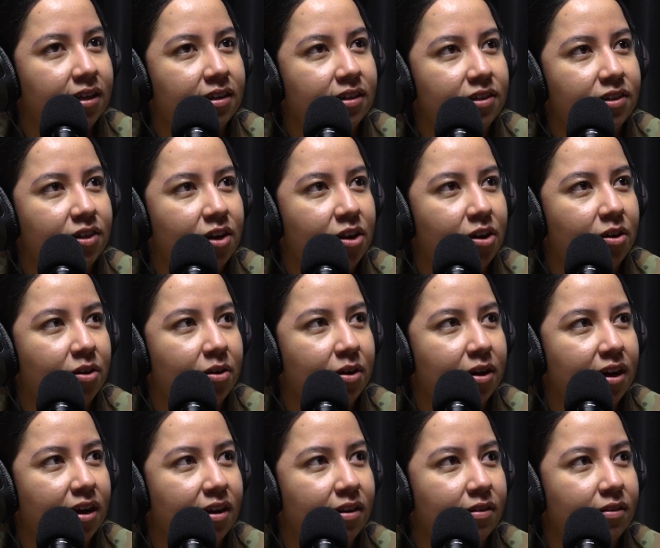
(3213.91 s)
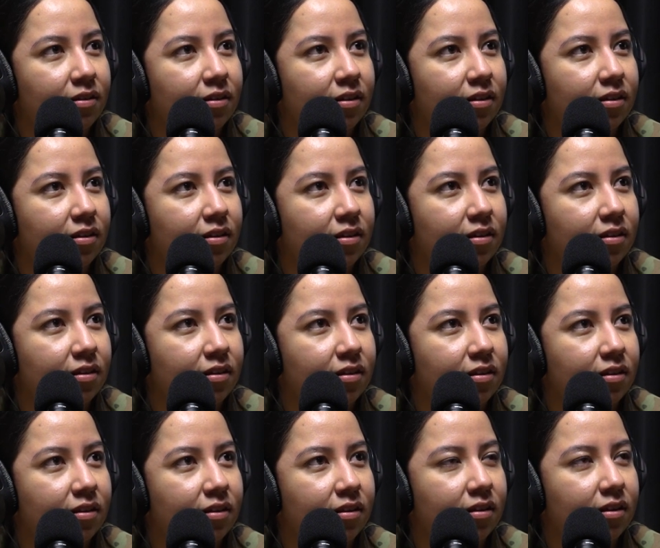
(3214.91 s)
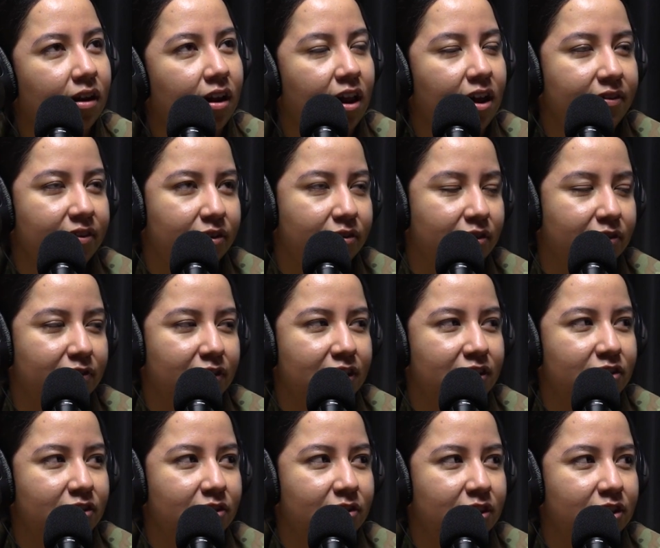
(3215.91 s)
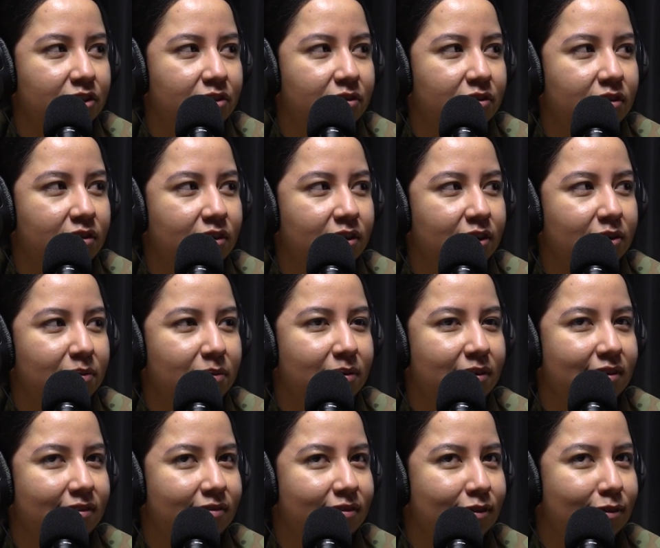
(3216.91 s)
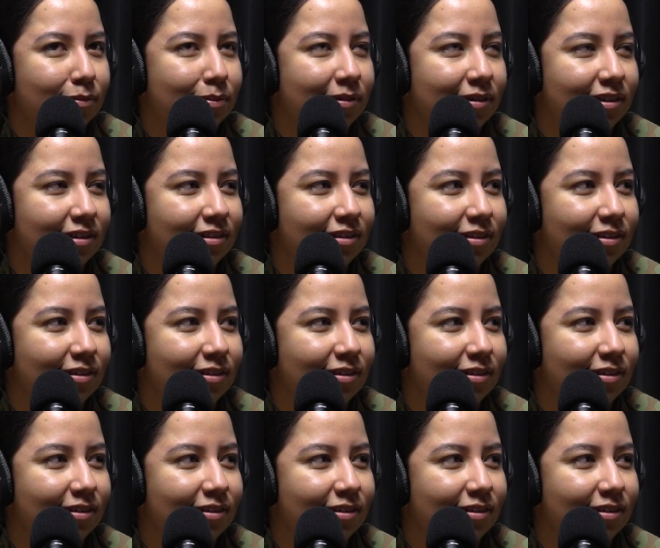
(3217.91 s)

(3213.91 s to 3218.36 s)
So I'll have you rephrase your question real quick. I might have to go back on